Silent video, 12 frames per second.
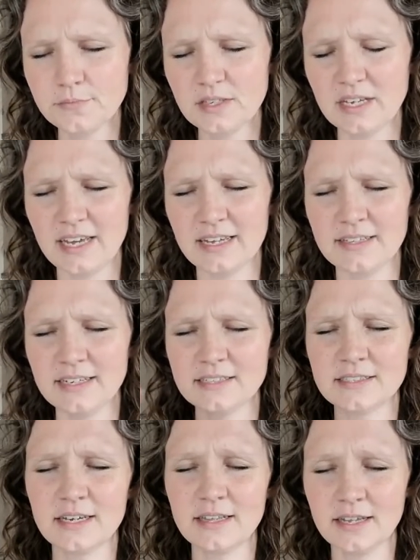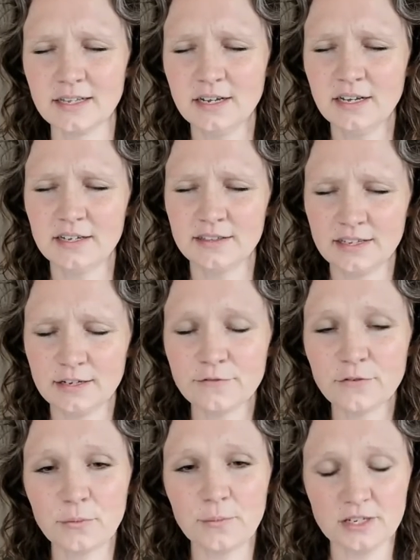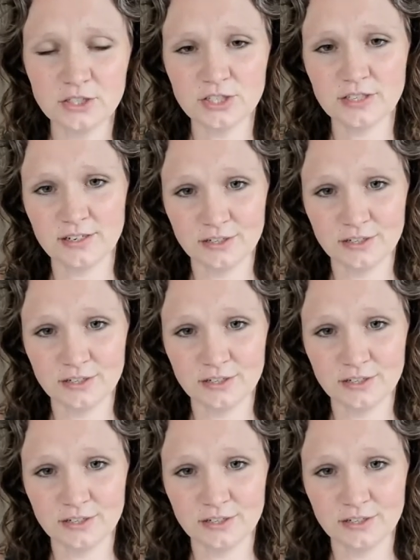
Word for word: And they say that the information that